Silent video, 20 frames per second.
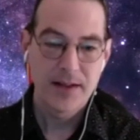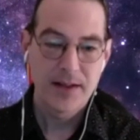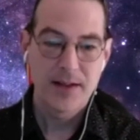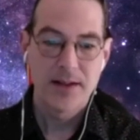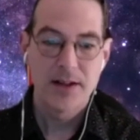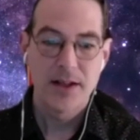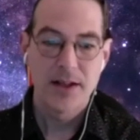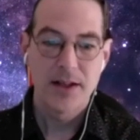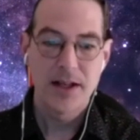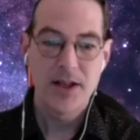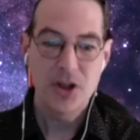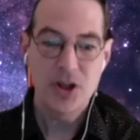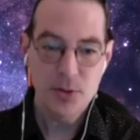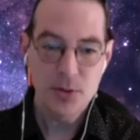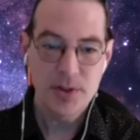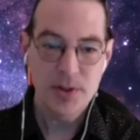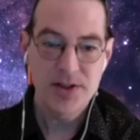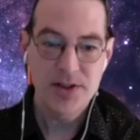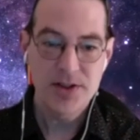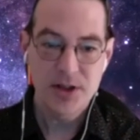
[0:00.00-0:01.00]
in
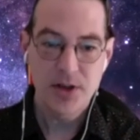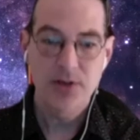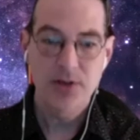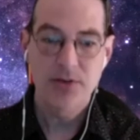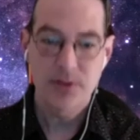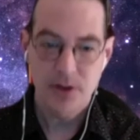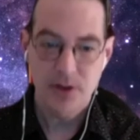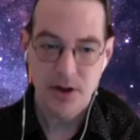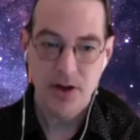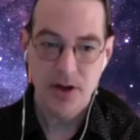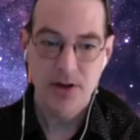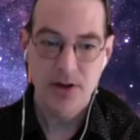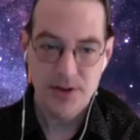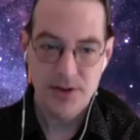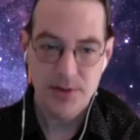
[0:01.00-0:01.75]
humans, there are some